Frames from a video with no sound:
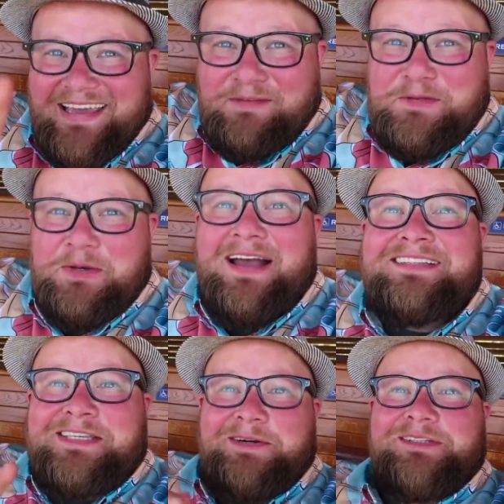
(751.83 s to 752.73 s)
If you
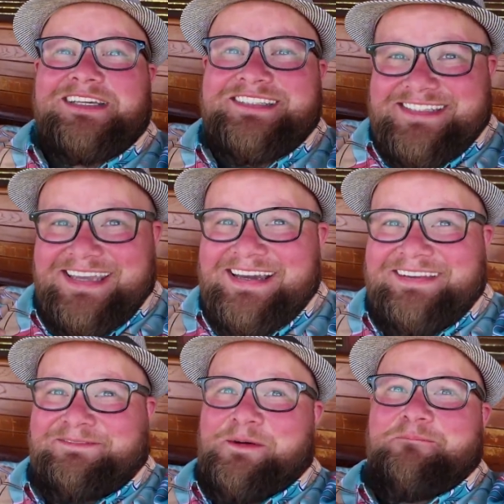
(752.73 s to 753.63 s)
guys can only see it
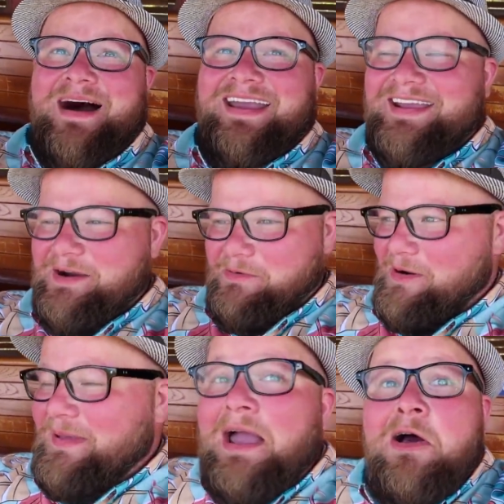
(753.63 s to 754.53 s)
from my angle where
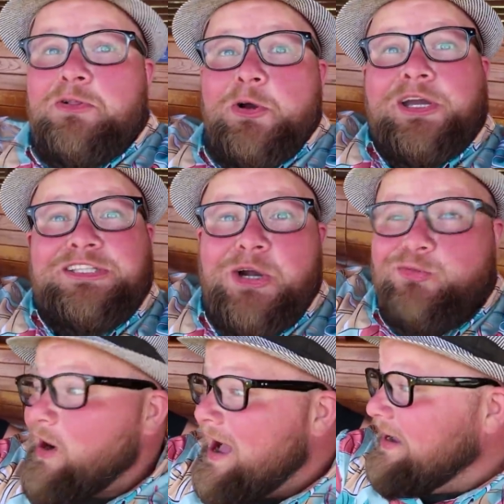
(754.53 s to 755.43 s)
I'm like, look at the
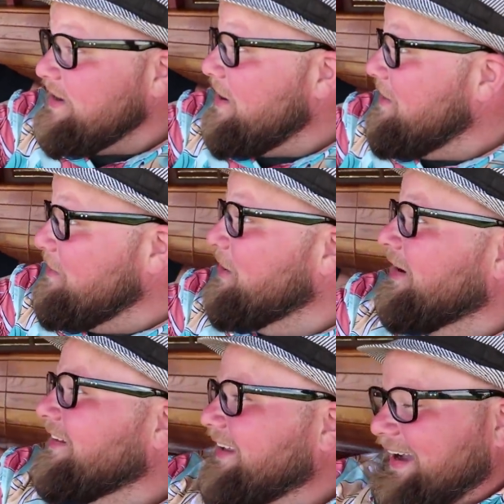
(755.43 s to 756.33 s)
rhino!
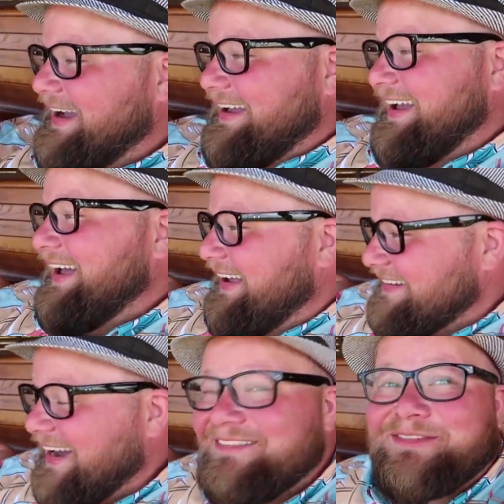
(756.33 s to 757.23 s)
Like, I, I
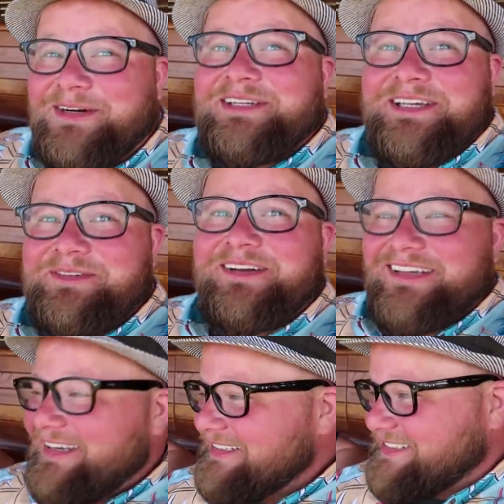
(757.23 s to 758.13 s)
got really, really